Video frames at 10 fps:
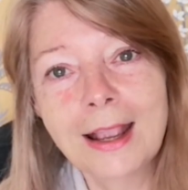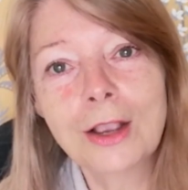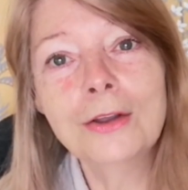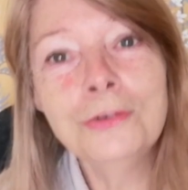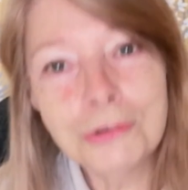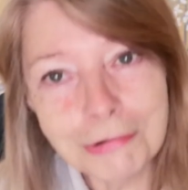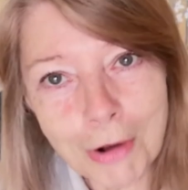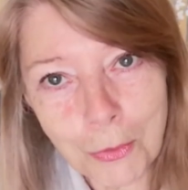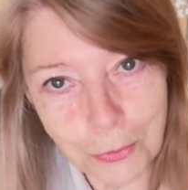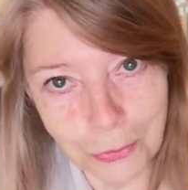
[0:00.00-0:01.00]

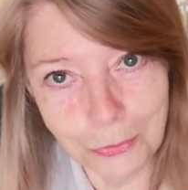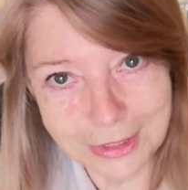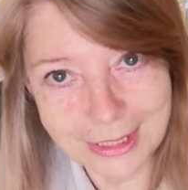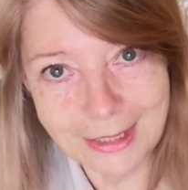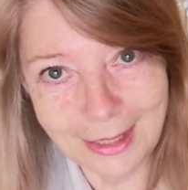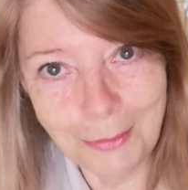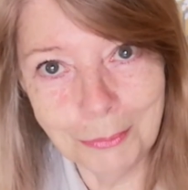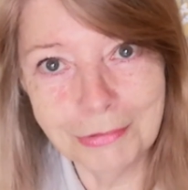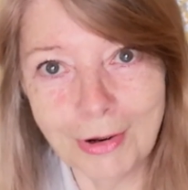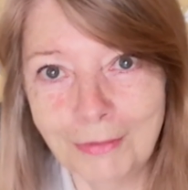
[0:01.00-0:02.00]
controlled
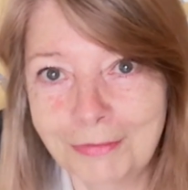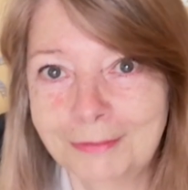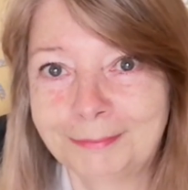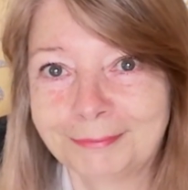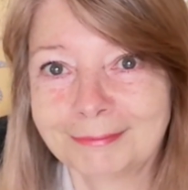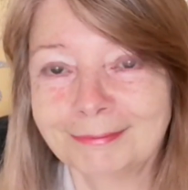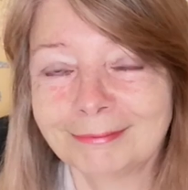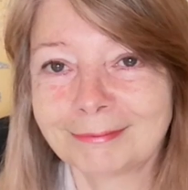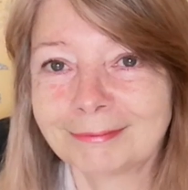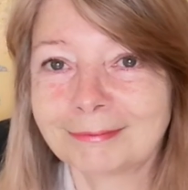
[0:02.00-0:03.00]
improv.
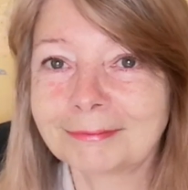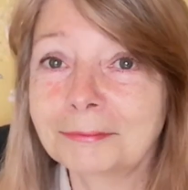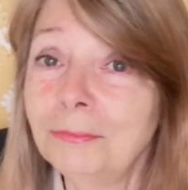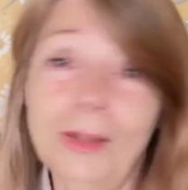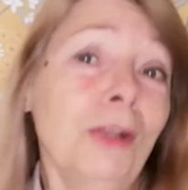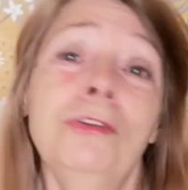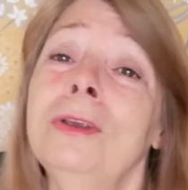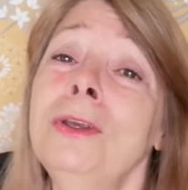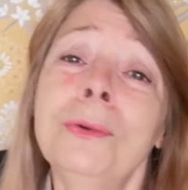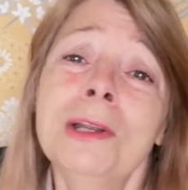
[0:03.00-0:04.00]
So
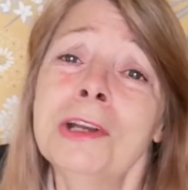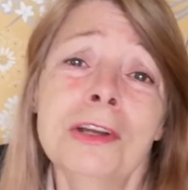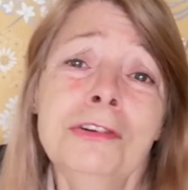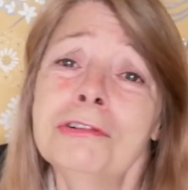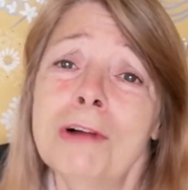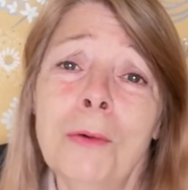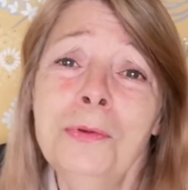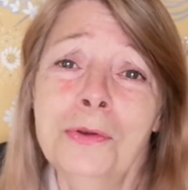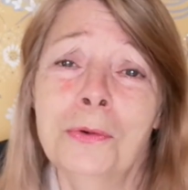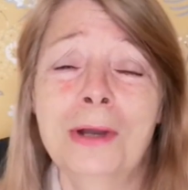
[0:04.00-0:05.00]
you can control
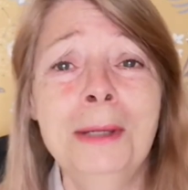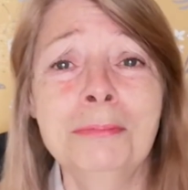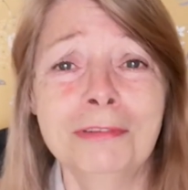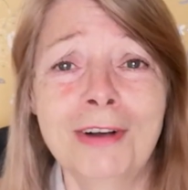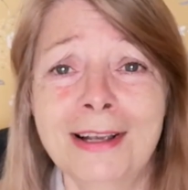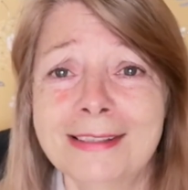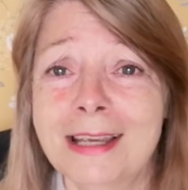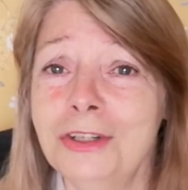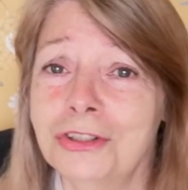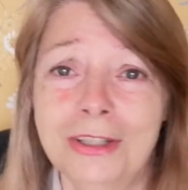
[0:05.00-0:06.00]
your
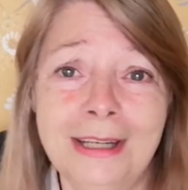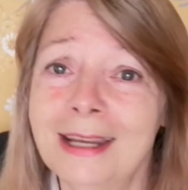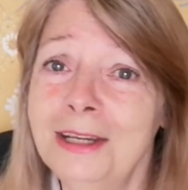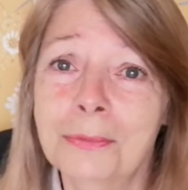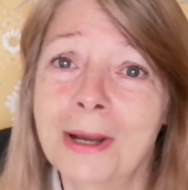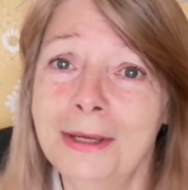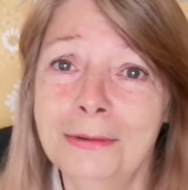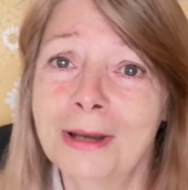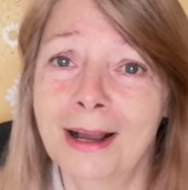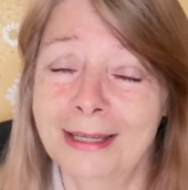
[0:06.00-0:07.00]
improvisation in any way
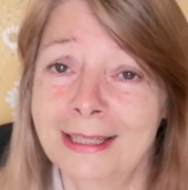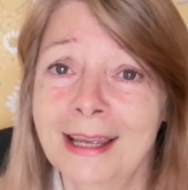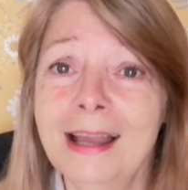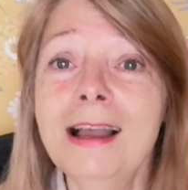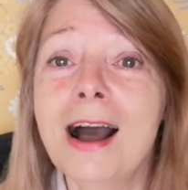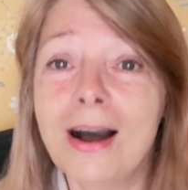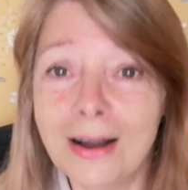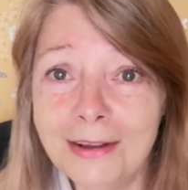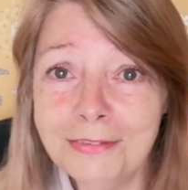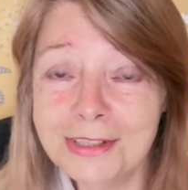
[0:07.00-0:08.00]
you like.
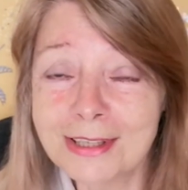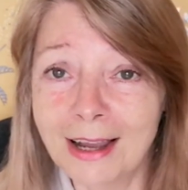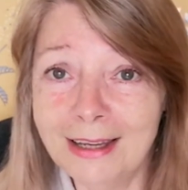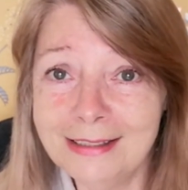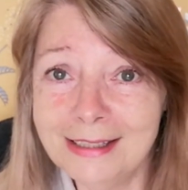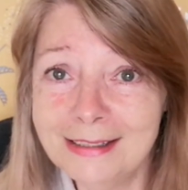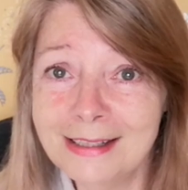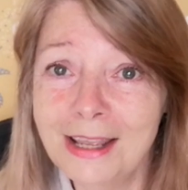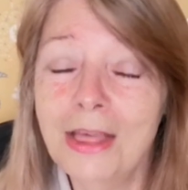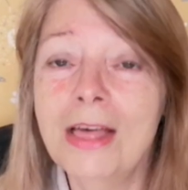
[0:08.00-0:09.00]
I've decided
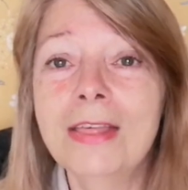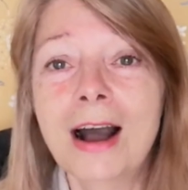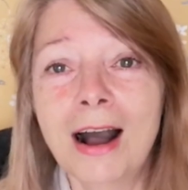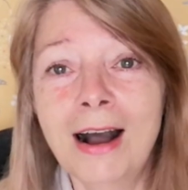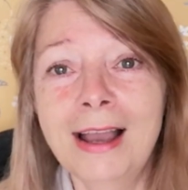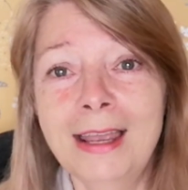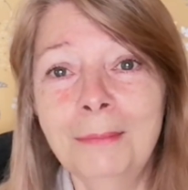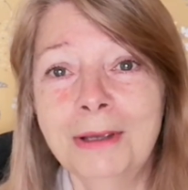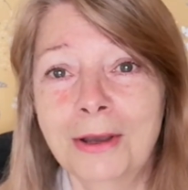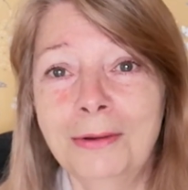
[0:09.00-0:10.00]
that I
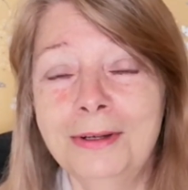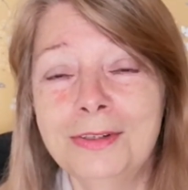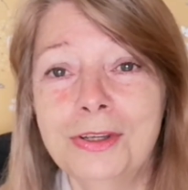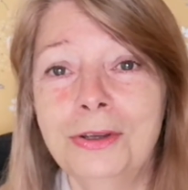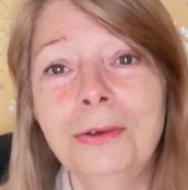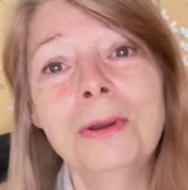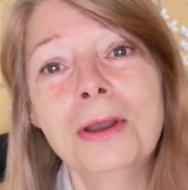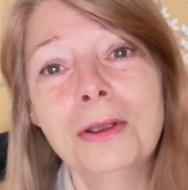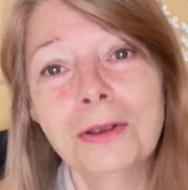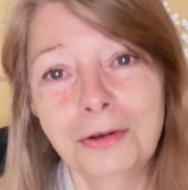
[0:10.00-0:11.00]
am going to
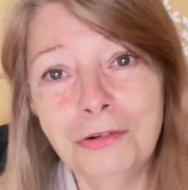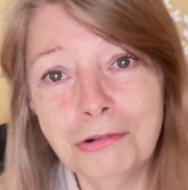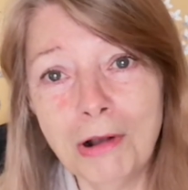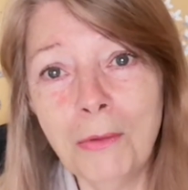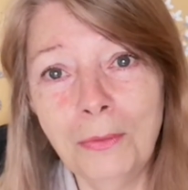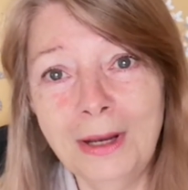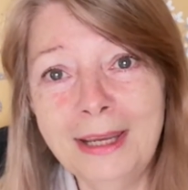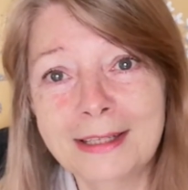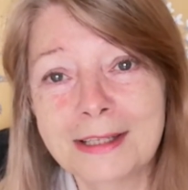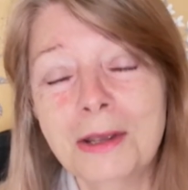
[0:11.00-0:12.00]
control
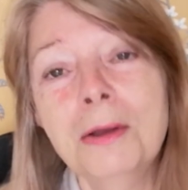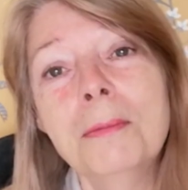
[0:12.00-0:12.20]
it